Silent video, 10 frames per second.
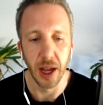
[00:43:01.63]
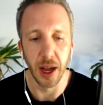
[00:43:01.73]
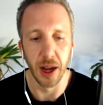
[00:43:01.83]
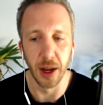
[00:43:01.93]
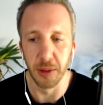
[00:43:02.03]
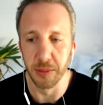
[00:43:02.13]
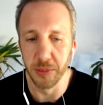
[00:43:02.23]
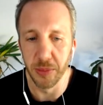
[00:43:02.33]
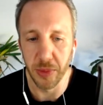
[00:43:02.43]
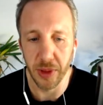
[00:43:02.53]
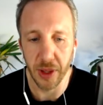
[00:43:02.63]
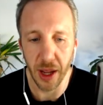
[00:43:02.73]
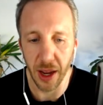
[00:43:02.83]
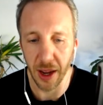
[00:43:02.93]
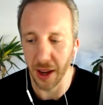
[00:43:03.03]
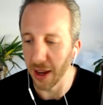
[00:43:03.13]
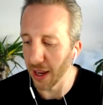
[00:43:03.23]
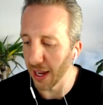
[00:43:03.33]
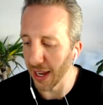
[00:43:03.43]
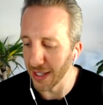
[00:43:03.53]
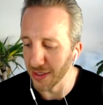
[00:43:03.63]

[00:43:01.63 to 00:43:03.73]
um, uh, and